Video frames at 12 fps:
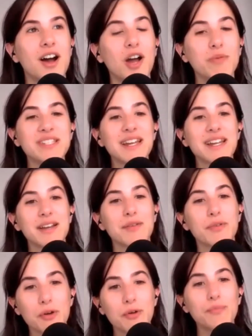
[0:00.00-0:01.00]
I would say
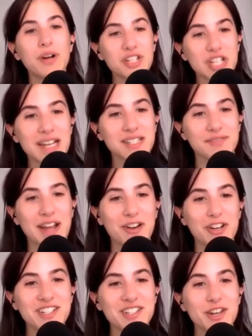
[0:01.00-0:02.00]
much less
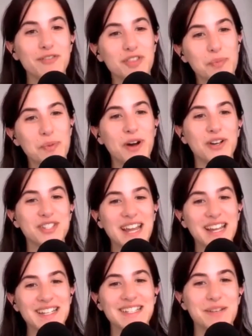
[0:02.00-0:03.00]
varied over the past
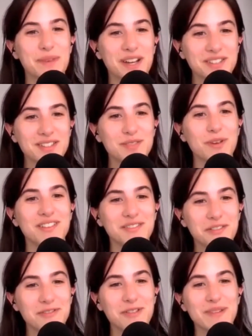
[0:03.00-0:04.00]
18 months
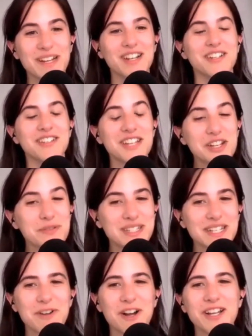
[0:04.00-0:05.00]
when we've been
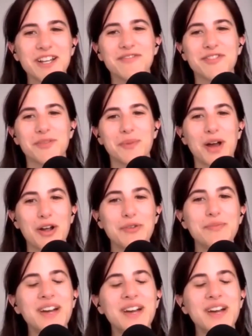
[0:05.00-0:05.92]
continuously working from home,